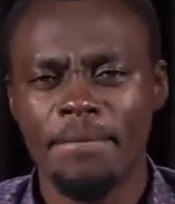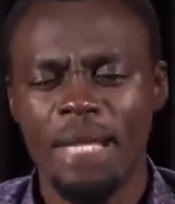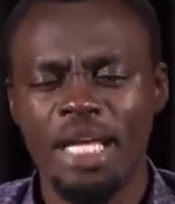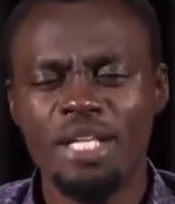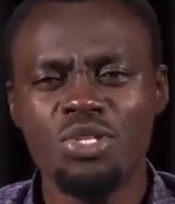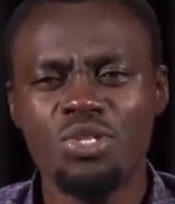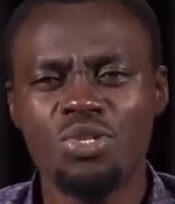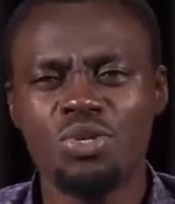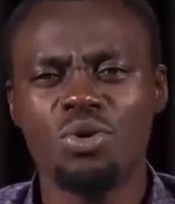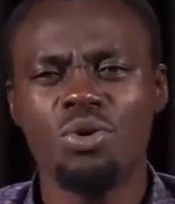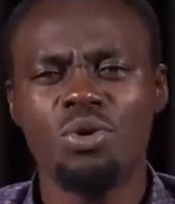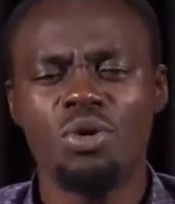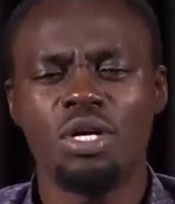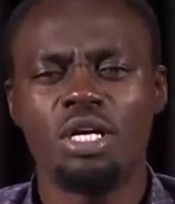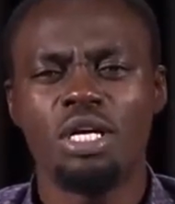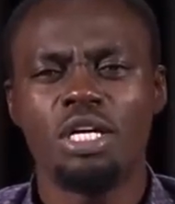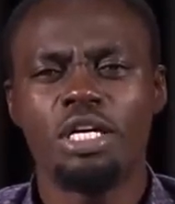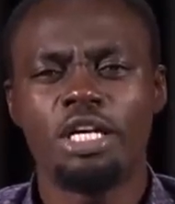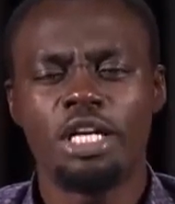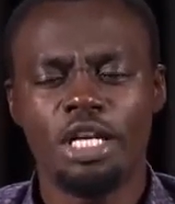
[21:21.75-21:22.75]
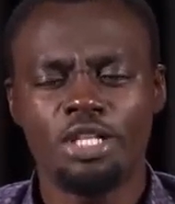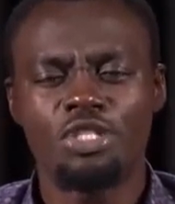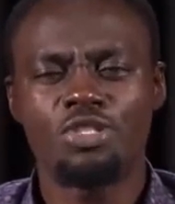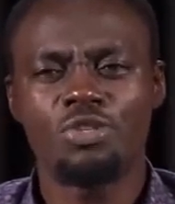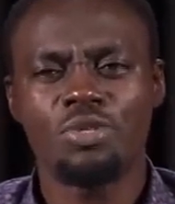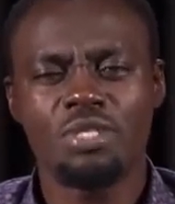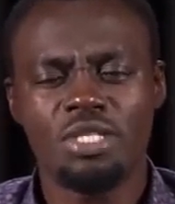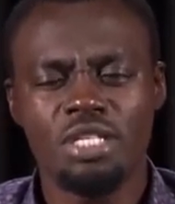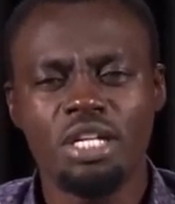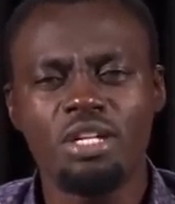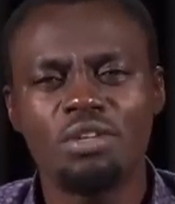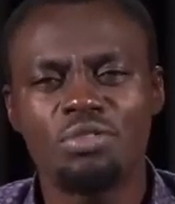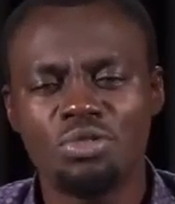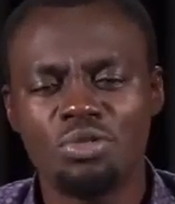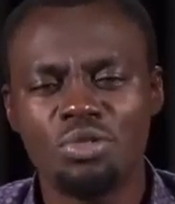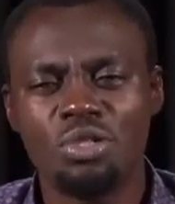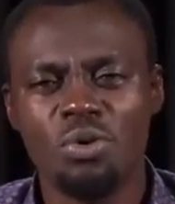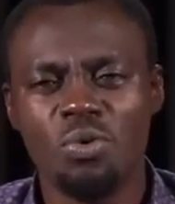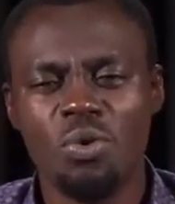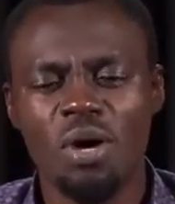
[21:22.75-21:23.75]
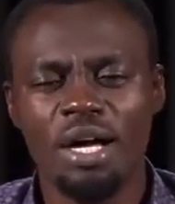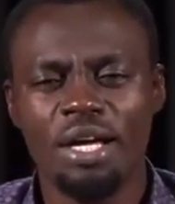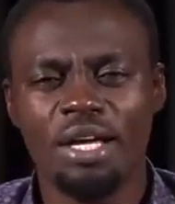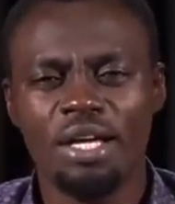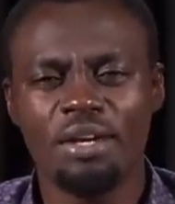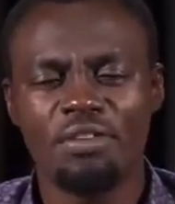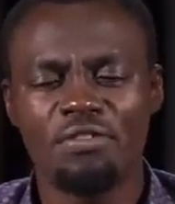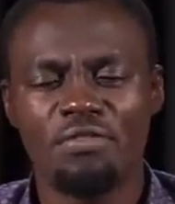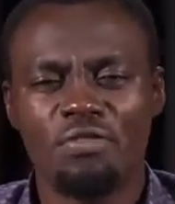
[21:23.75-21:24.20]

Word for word: And so Get yourself to the working,